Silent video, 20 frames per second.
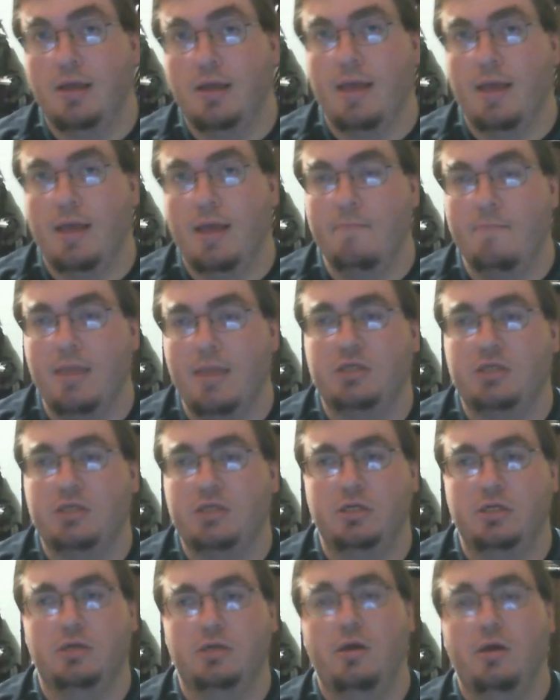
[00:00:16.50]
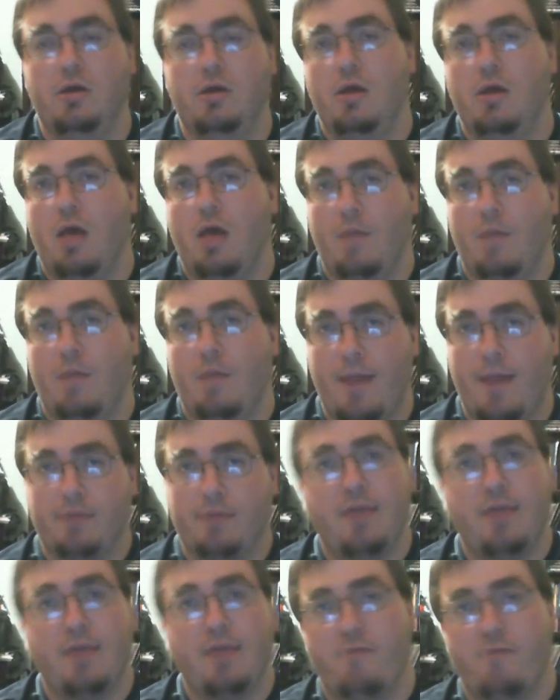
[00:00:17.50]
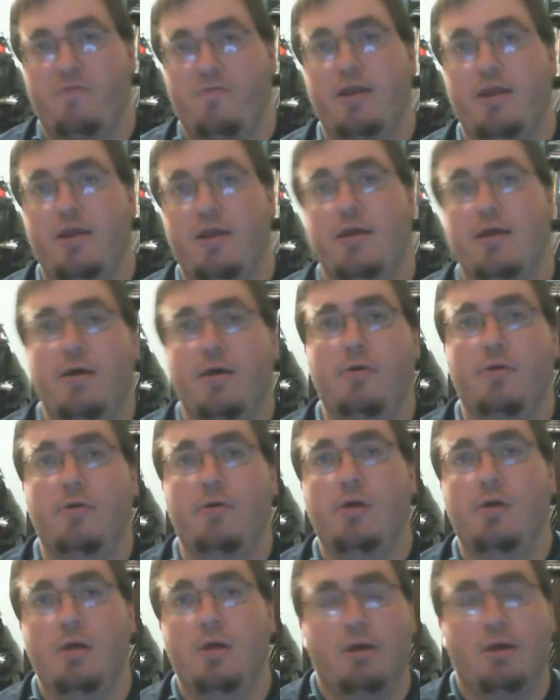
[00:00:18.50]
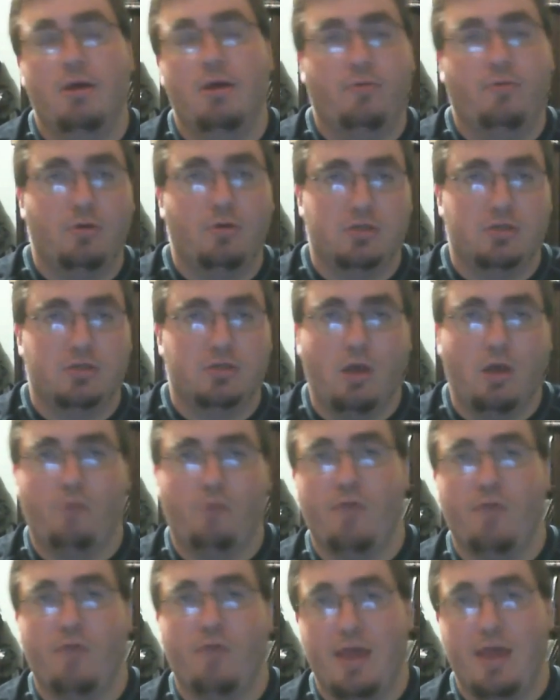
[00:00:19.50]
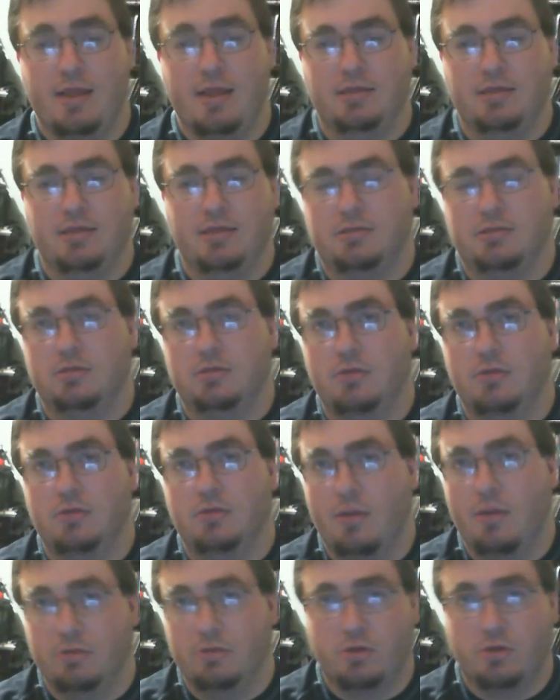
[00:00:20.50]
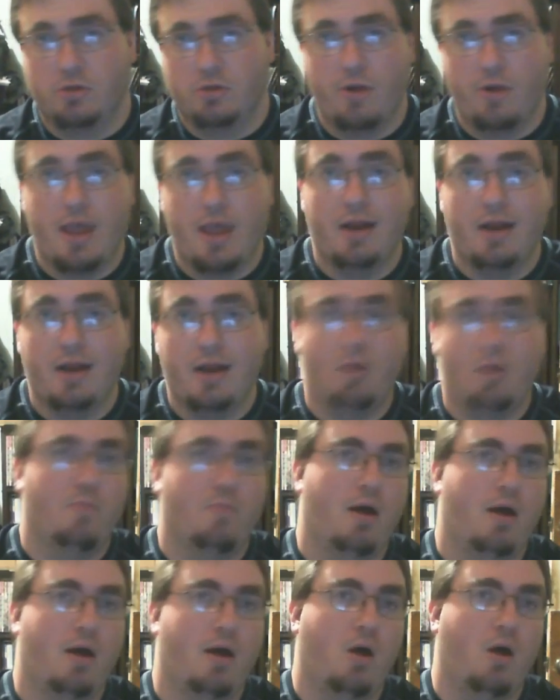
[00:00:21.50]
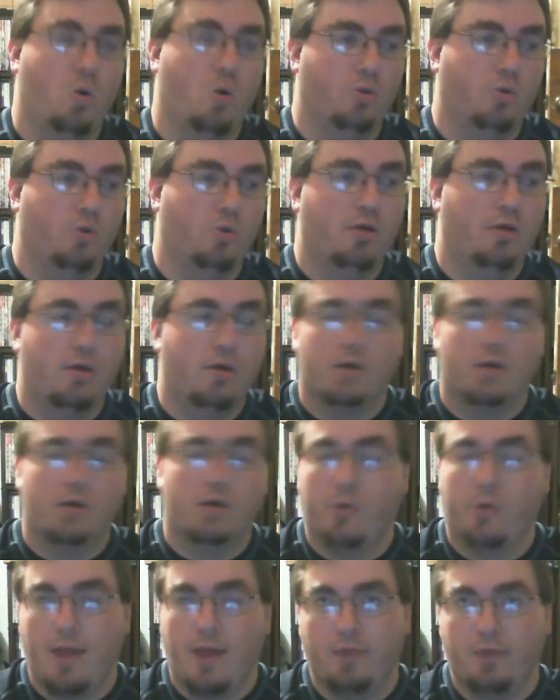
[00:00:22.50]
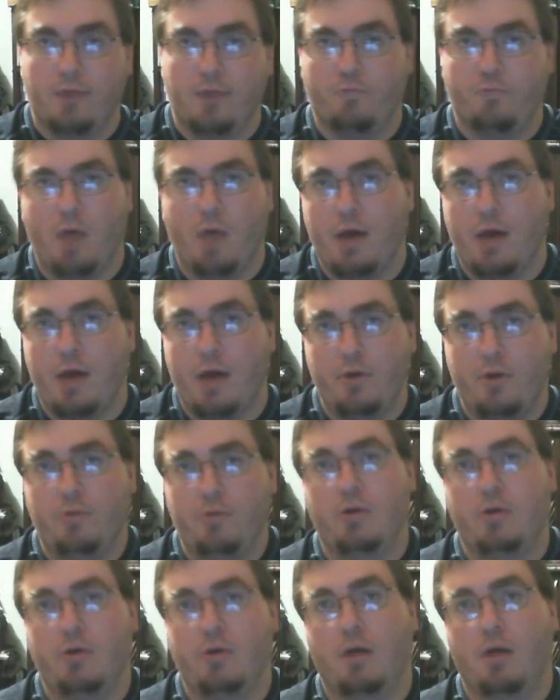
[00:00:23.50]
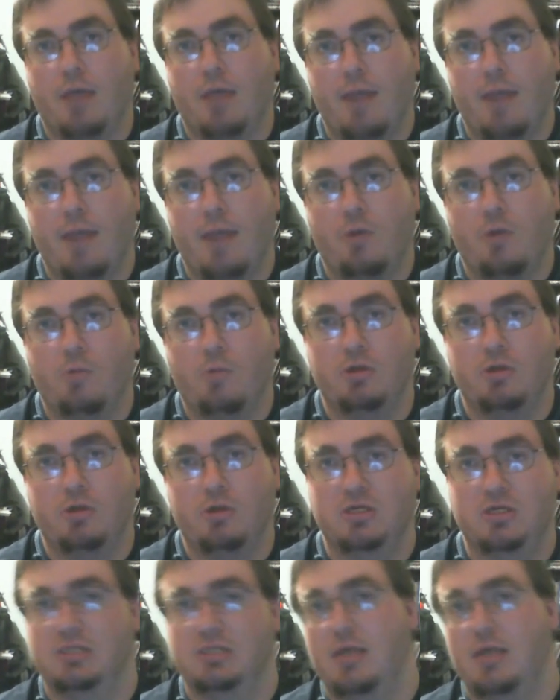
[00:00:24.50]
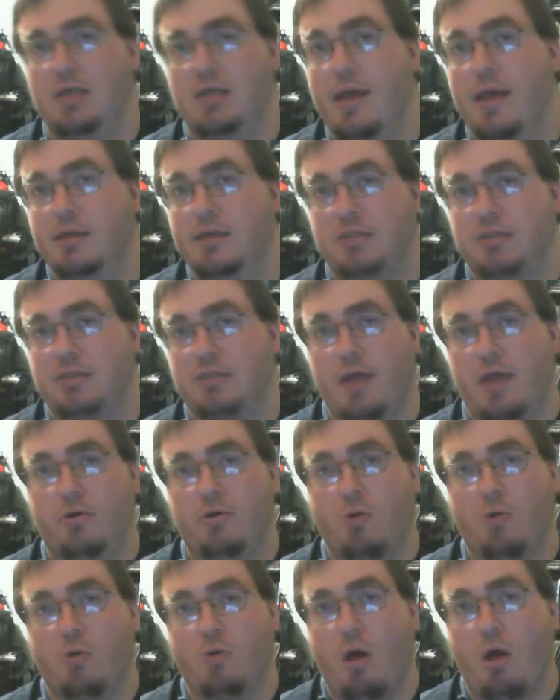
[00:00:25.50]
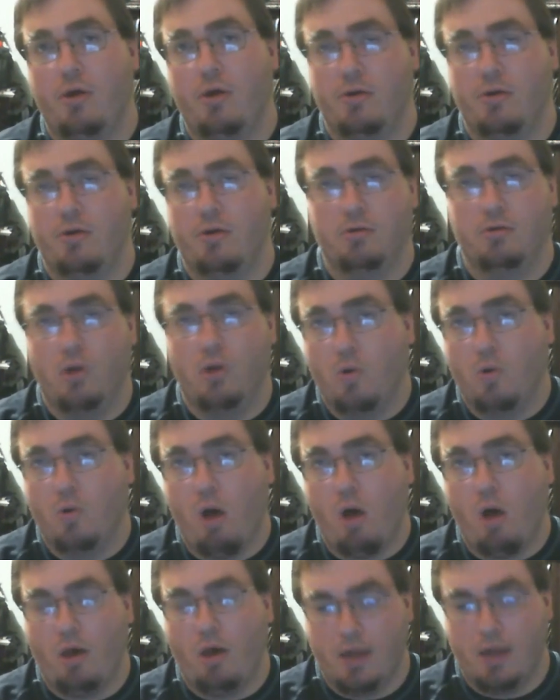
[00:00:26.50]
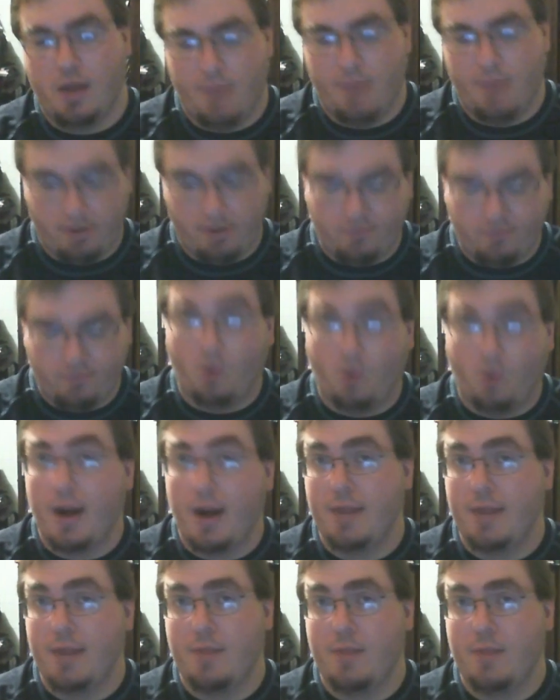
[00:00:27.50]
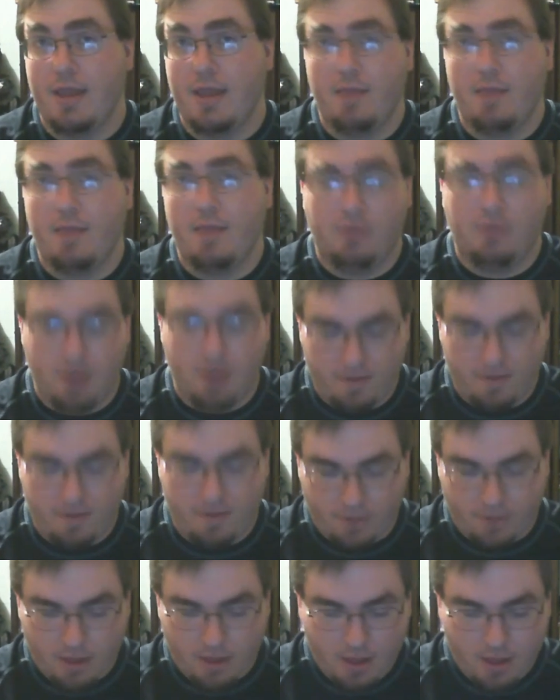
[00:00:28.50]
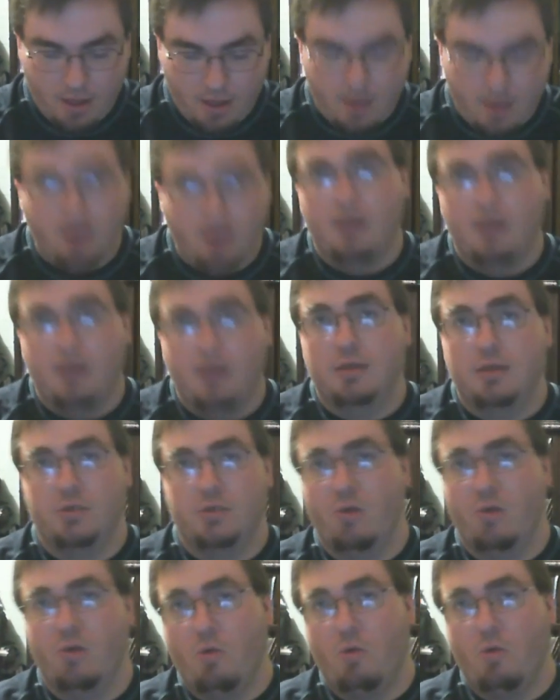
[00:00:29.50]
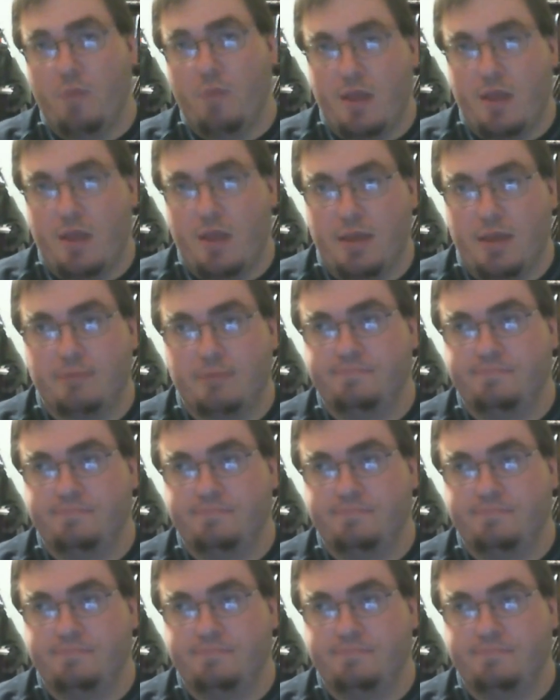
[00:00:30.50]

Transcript: mention about that video. First off, it was created on my old Fixative camera, which is a standard quality or a low quality, about 480p I believe, so it won't be